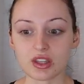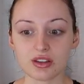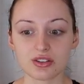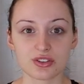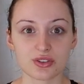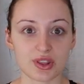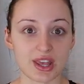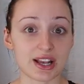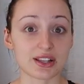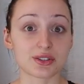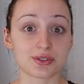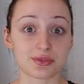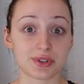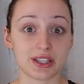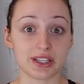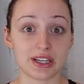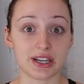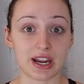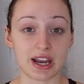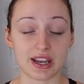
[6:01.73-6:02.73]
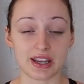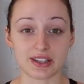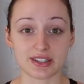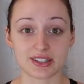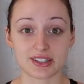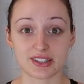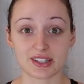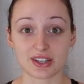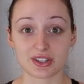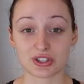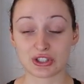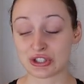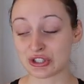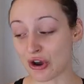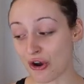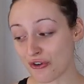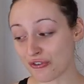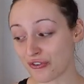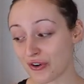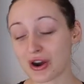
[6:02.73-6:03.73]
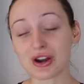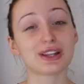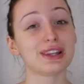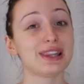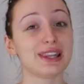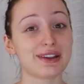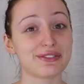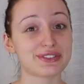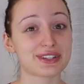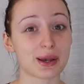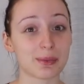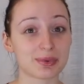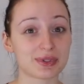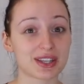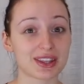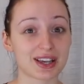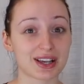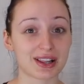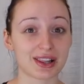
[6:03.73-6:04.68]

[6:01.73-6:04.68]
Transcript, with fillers: So that's really nice. So far lives up to the